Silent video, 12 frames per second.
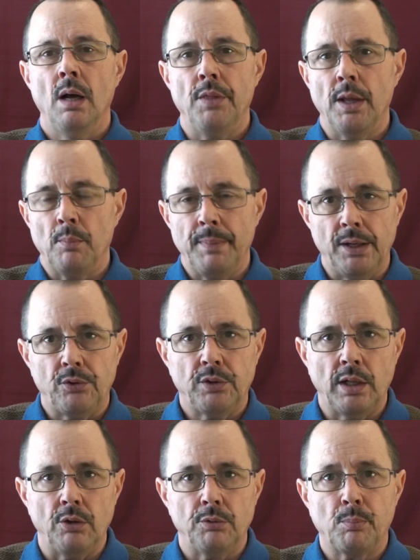that makes
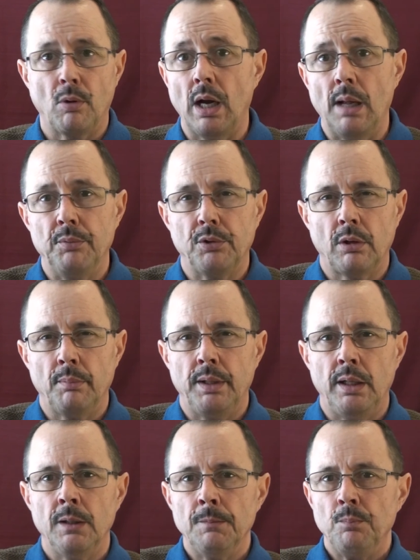sense. Perhaps it'll
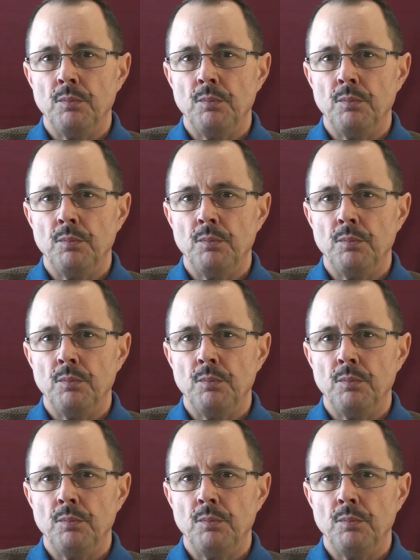be